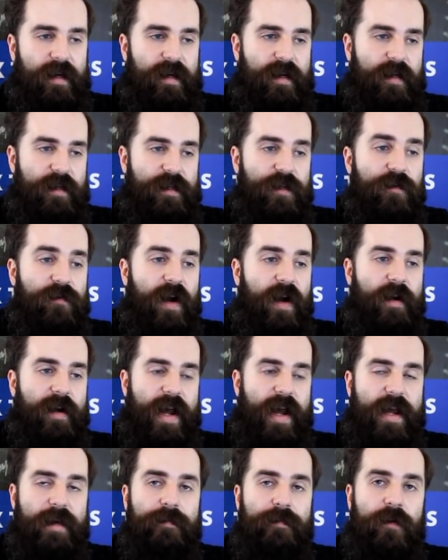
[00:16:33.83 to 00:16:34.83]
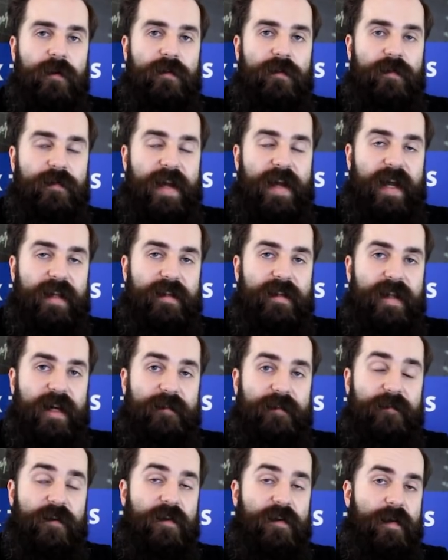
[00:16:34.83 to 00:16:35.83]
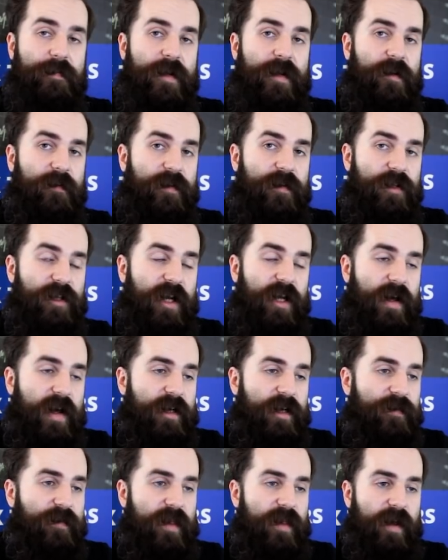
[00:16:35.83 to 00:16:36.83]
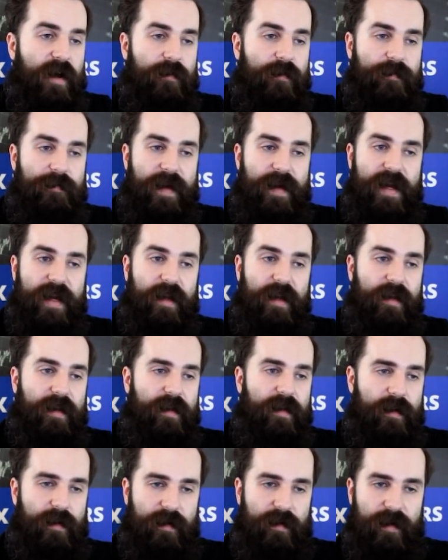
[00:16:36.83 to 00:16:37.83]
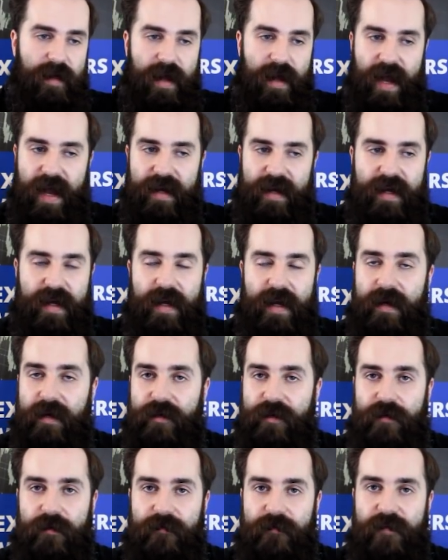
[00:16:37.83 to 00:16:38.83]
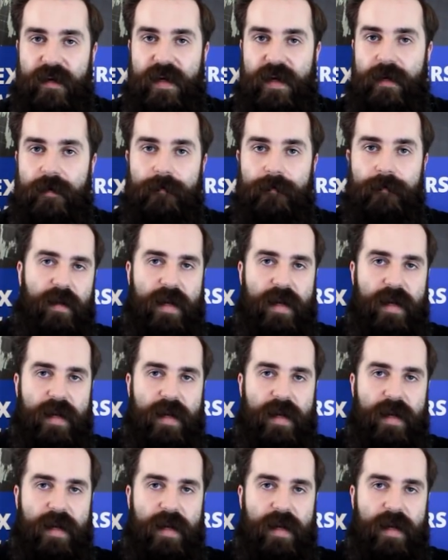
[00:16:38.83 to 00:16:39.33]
you are able to get that free repeat of the challenge without paying any initial fee.